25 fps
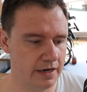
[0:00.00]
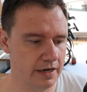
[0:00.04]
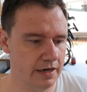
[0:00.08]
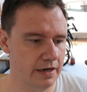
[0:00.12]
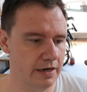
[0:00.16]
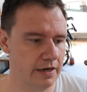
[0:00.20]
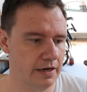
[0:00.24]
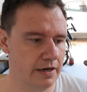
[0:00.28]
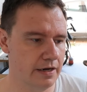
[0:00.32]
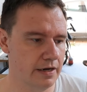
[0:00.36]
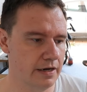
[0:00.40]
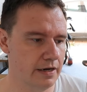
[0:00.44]

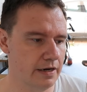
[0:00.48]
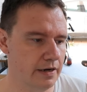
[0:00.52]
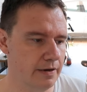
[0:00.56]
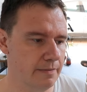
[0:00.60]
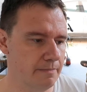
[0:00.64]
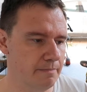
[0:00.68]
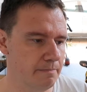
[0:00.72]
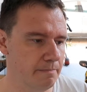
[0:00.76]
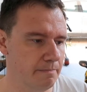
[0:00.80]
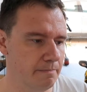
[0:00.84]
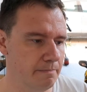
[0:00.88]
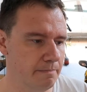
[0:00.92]

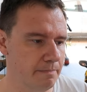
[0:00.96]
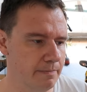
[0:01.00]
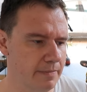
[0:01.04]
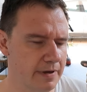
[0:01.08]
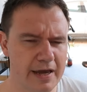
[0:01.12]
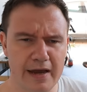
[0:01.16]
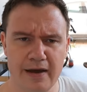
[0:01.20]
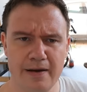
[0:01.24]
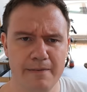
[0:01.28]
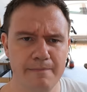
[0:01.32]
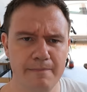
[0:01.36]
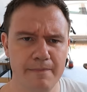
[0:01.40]

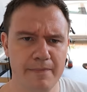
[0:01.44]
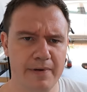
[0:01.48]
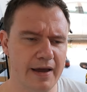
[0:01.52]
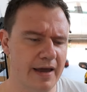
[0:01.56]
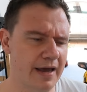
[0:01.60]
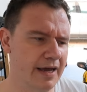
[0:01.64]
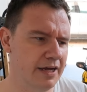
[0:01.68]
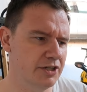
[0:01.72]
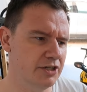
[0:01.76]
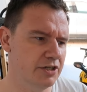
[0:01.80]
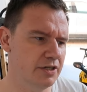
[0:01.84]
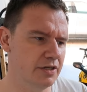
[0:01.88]
Yeah,
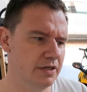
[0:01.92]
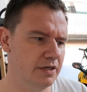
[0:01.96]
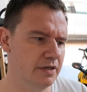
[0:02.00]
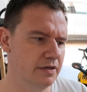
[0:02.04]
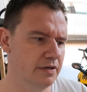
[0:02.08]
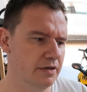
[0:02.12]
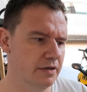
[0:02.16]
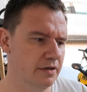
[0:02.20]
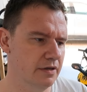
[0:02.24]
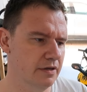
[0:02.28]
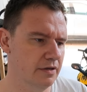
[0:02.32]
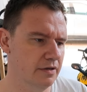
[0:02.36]
actually,